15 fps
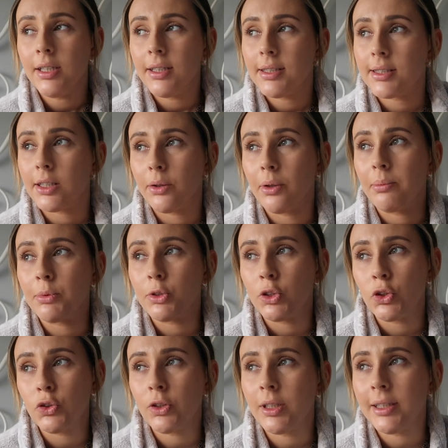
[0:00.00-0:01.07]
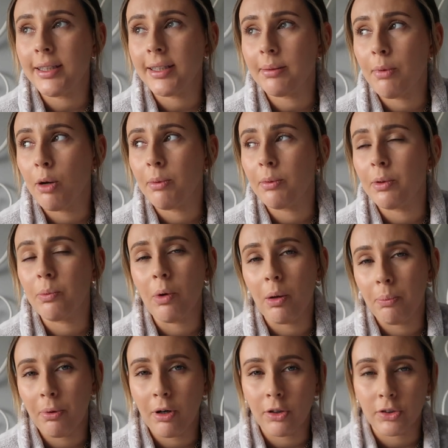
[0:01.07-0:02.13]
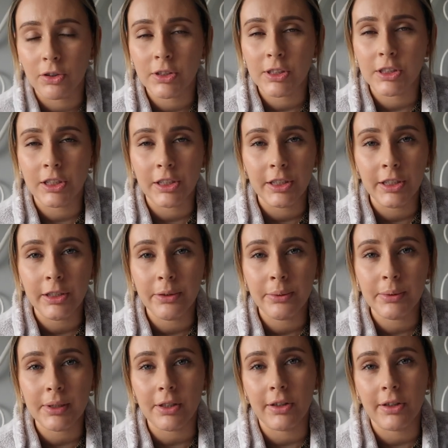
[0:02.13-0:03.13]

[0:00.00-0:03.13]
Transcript: So I'm just struggling at the moment with what products to use.